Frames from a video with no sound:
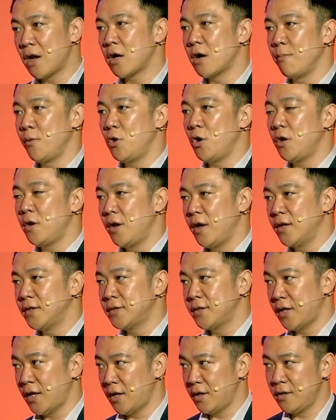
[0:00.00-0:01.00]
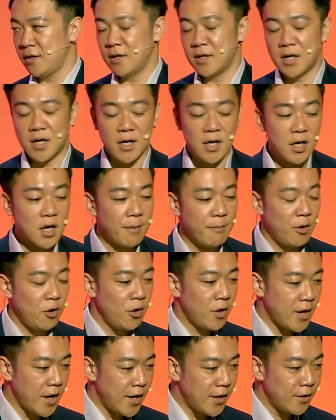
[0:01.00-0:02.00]
communities and
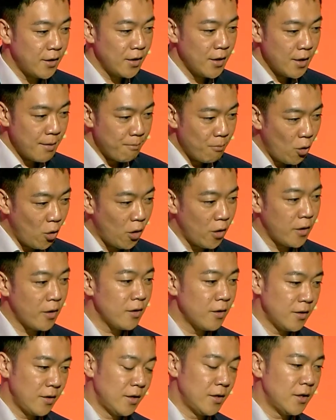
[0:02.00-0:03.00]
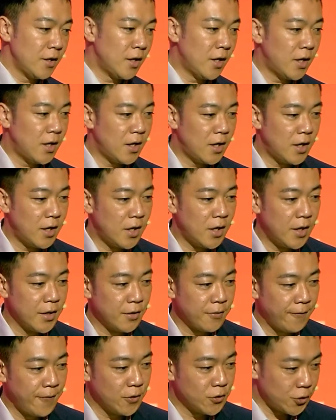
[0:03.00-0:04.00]
communicate more in
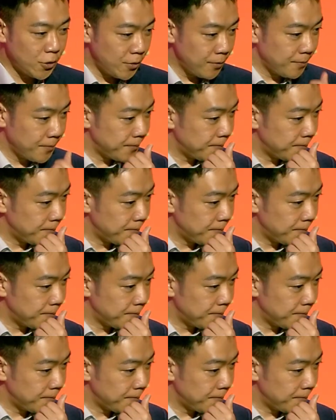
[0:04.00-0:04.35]
the future.